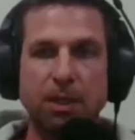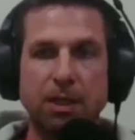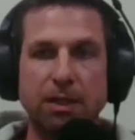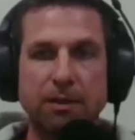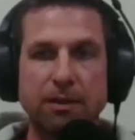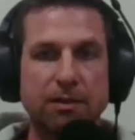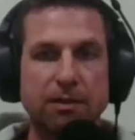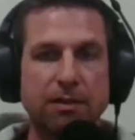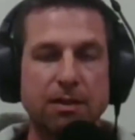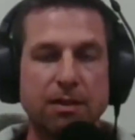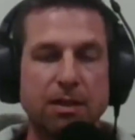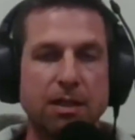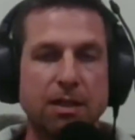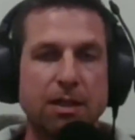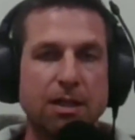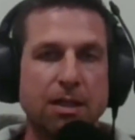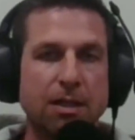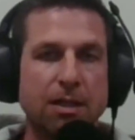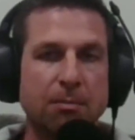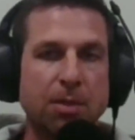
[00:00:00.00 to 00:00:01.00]
us,
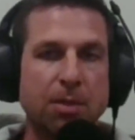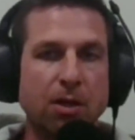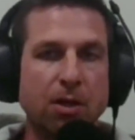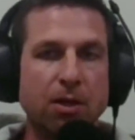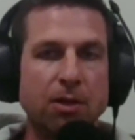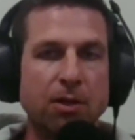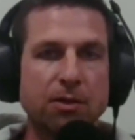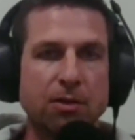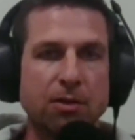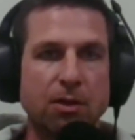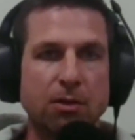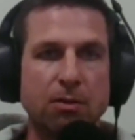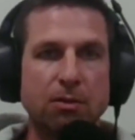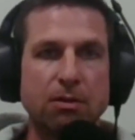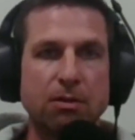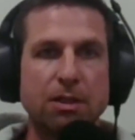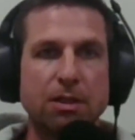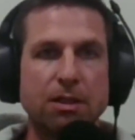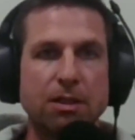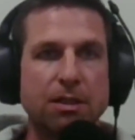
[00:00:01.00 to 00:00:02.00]
but
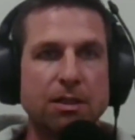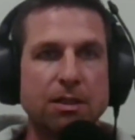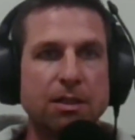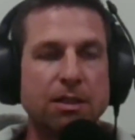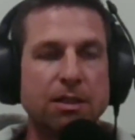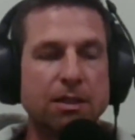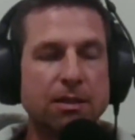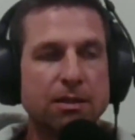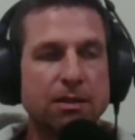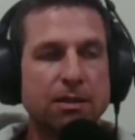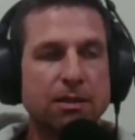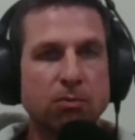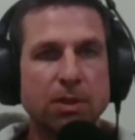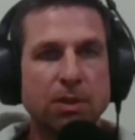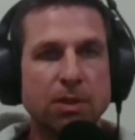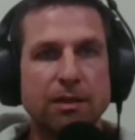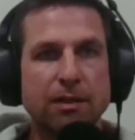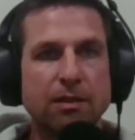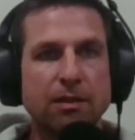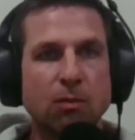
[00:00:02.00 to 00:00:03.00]
also the
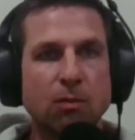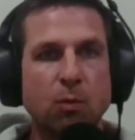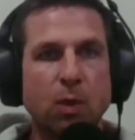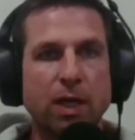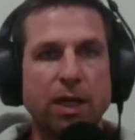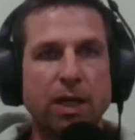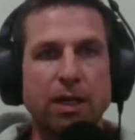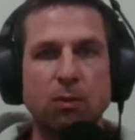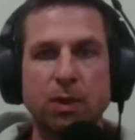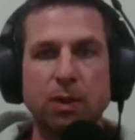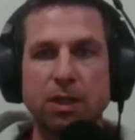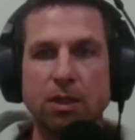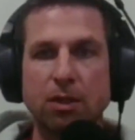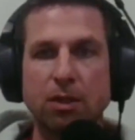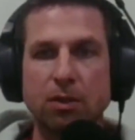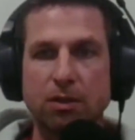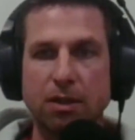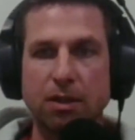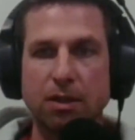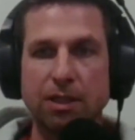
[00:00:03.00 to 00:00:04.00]
reason why we
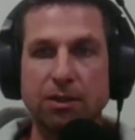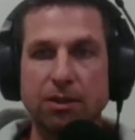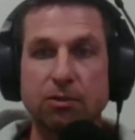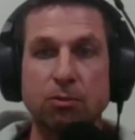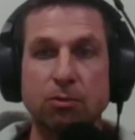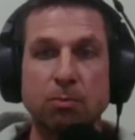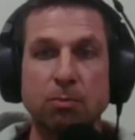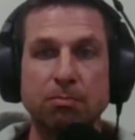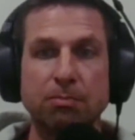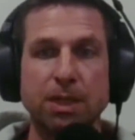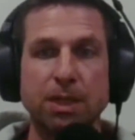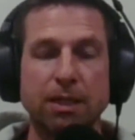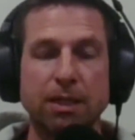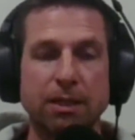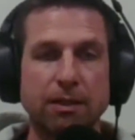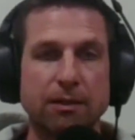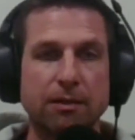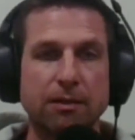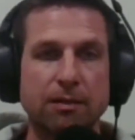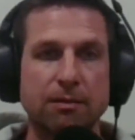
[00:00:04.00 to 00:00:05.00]
go to these group
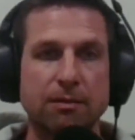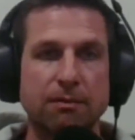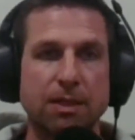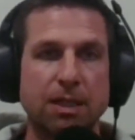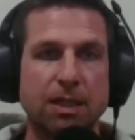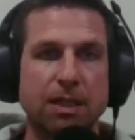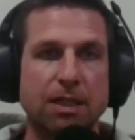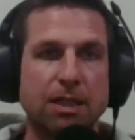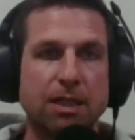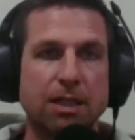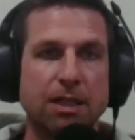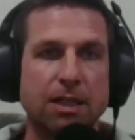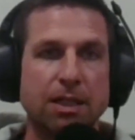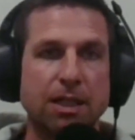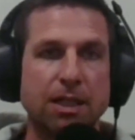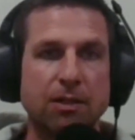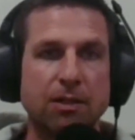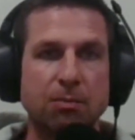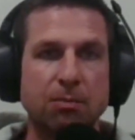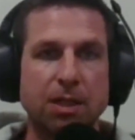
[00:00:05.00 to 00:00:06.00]
meetings
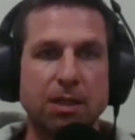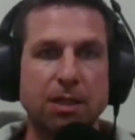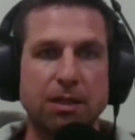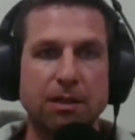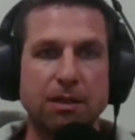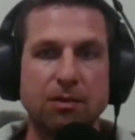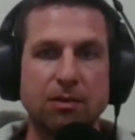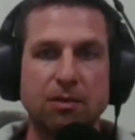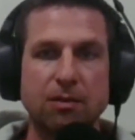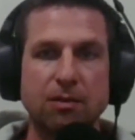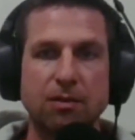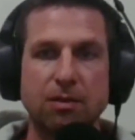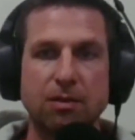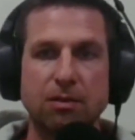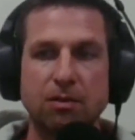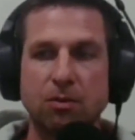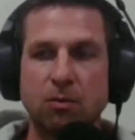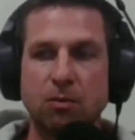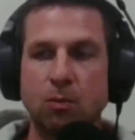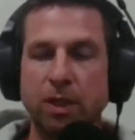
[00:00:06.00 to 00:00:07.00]
is because
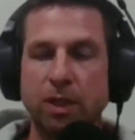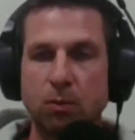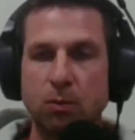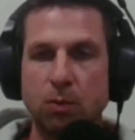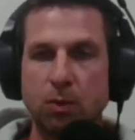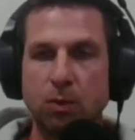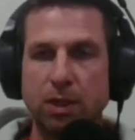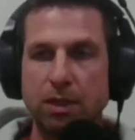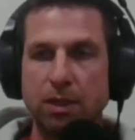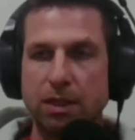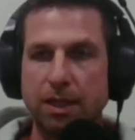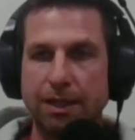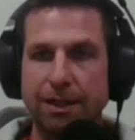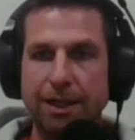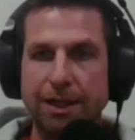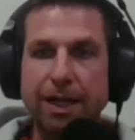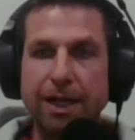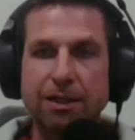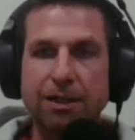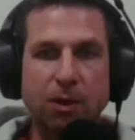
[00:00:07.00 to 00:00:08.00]
when we
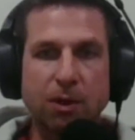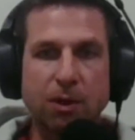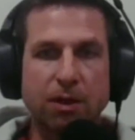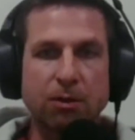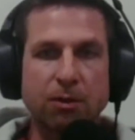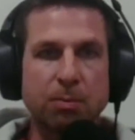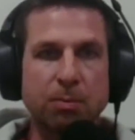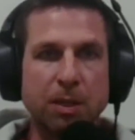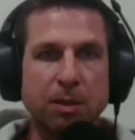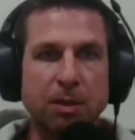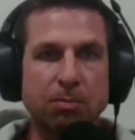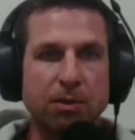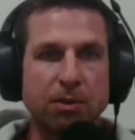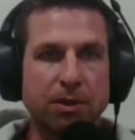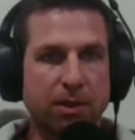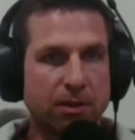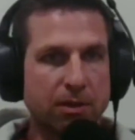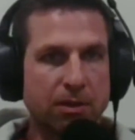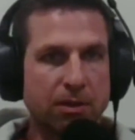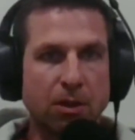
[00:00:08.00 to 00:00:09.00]
connect with other people
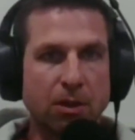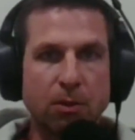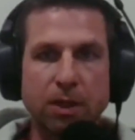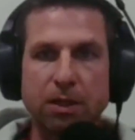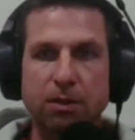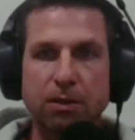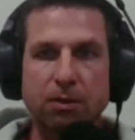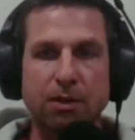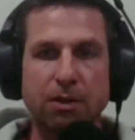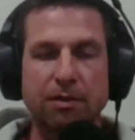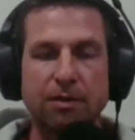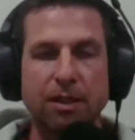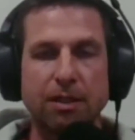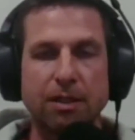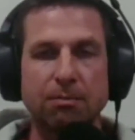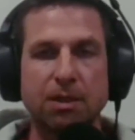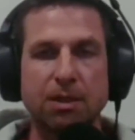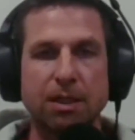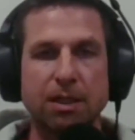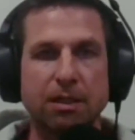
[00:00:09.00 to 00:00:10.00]
that are going through the
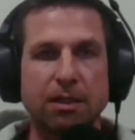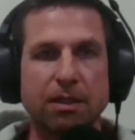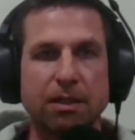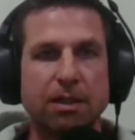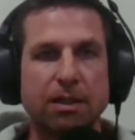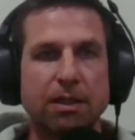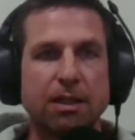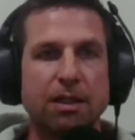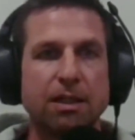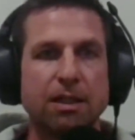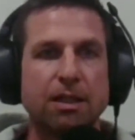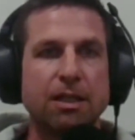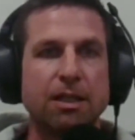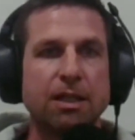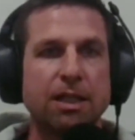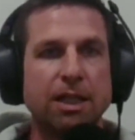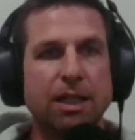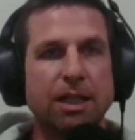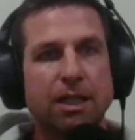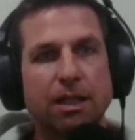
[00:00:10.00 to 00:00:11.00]
same thing,
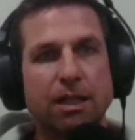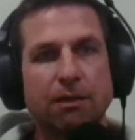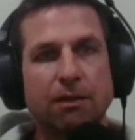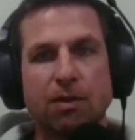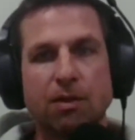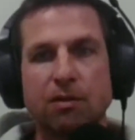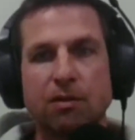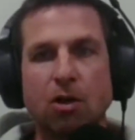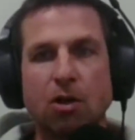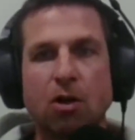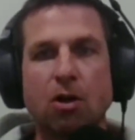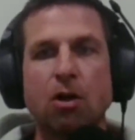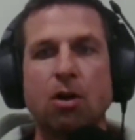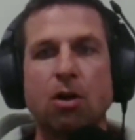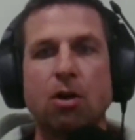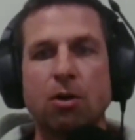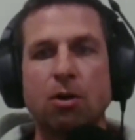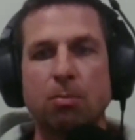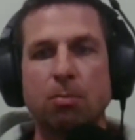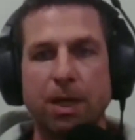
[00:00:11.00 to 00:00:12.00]
it gives us
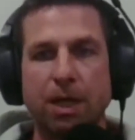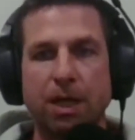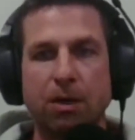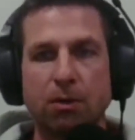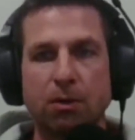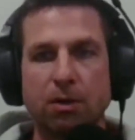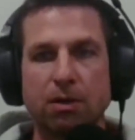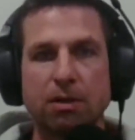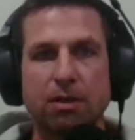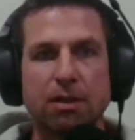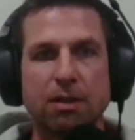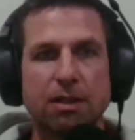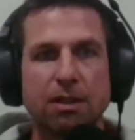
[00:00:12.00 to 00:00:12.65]
all power